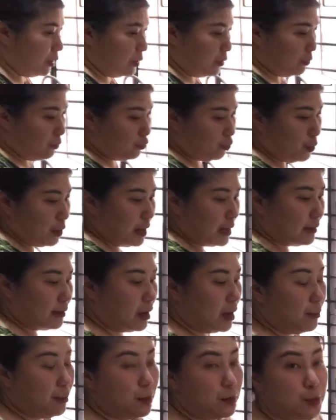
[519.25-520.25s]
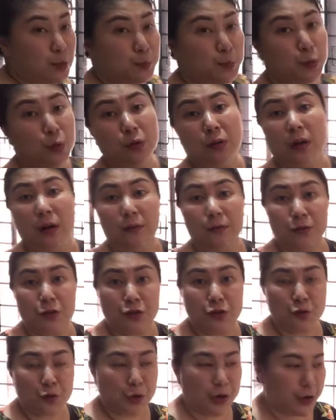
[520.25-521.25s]
3 tablespoons of
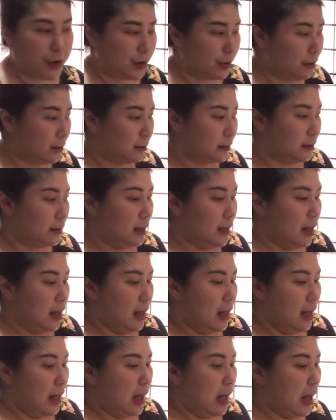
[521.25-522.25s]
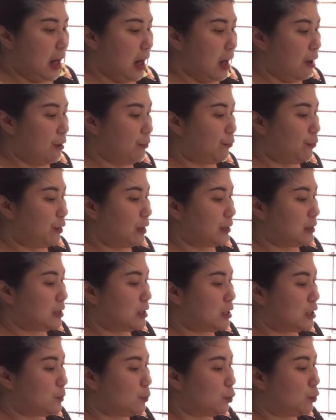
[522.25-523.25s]
sugar, half a
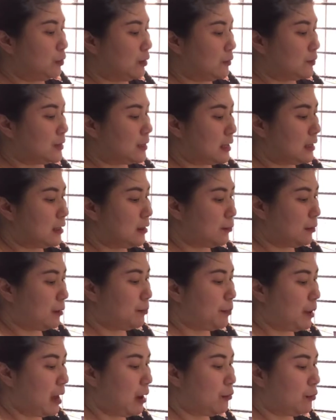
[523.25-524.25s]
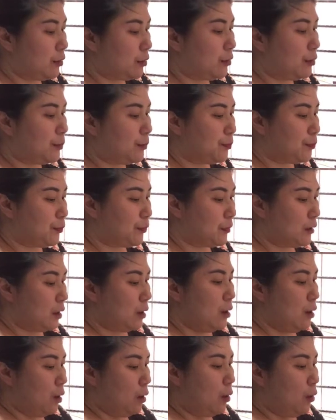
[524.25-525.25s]
teaspoon of cinnamon powder,
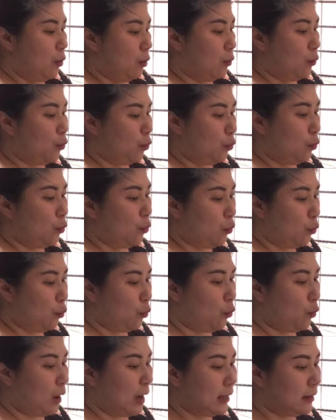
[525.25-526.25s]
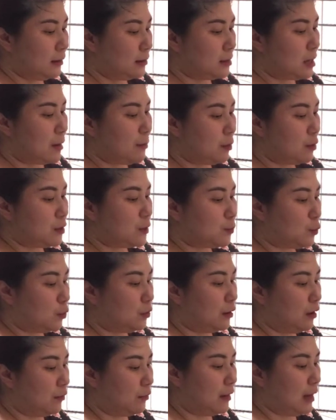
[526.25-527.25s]
1 tablespoon
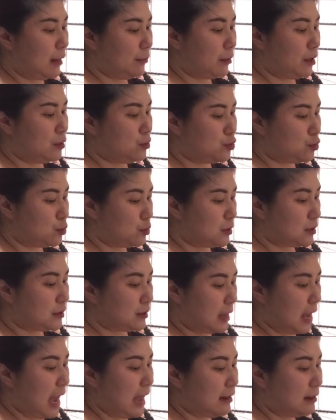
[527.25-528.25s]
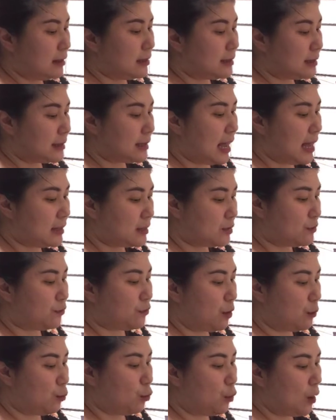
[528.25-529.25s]
of lemon juice, and the zest
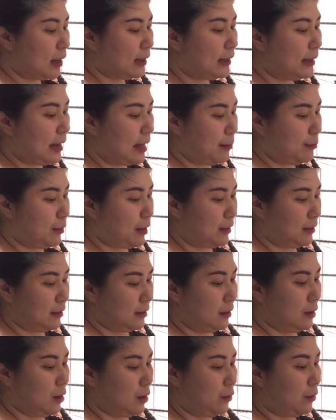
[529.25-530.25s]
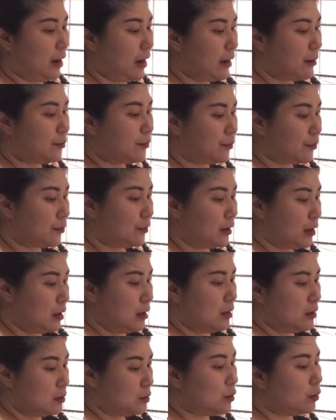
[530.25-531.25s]
from 1 lemon. Alright,
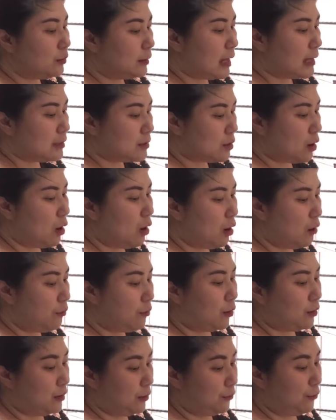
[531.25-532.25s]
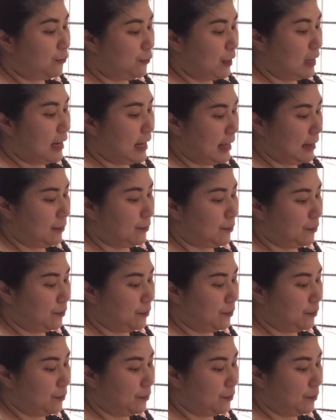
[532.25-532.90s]
so that's all for the filling.